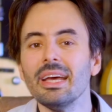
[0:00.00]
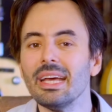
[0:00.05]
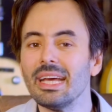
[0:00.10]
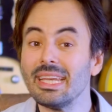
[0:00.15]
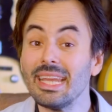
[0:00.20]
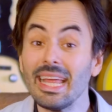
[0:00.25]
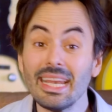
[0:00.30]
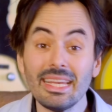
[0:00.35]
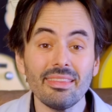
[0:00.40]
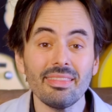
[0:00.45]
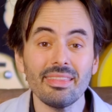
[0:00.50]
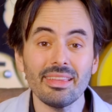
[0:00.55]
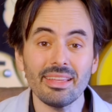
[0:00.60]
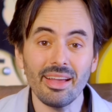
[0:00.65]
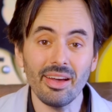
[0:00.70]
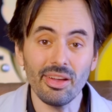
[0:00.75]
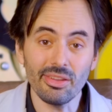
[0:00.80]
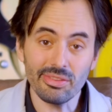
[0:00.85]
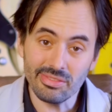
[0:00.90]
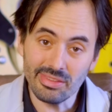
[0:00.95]
and
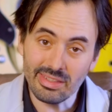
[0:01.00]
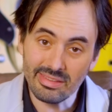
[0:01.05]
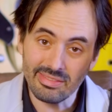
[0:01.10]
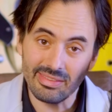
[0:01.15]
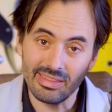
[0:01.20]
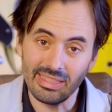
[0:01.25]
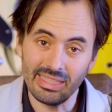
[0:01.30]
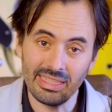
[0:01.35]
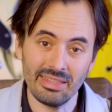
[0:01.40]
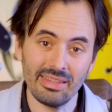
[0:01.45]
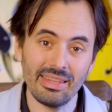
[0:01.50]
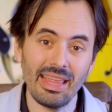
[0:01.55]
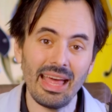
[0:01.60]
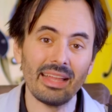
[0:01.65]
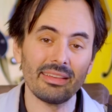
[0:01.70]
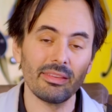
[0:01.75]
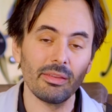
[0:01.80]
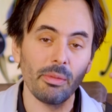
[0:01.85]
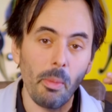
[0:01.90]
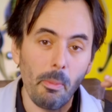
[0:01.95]
anything else that's in
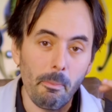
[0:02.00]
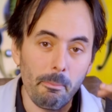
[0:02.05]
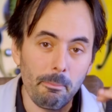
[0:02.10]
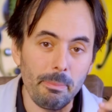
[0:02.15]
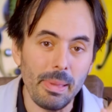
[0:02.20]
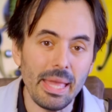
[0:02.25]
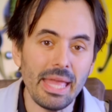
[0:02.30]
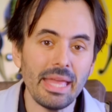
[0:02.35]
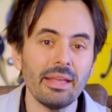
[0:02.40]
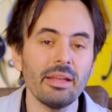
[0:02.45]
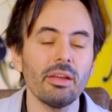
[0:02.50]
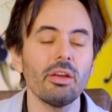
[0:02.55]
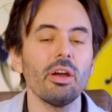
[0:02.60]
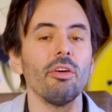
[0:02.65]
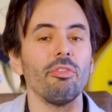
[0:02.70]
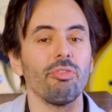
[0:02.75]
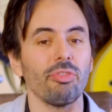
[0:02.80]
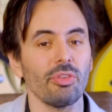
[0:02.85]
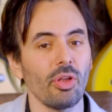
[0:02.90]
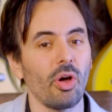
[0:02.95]
that bank
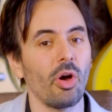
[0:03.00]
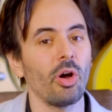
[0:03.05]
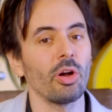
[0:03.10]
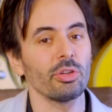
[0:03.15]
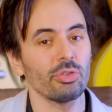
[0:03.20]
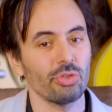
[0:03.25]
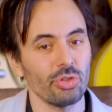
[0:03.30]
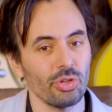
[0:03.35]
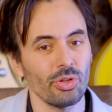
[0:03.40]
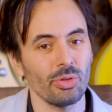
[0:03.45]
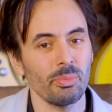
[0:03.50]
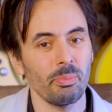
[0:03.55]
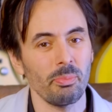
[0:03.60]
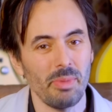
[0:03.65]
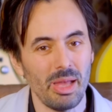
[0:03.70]
of long-term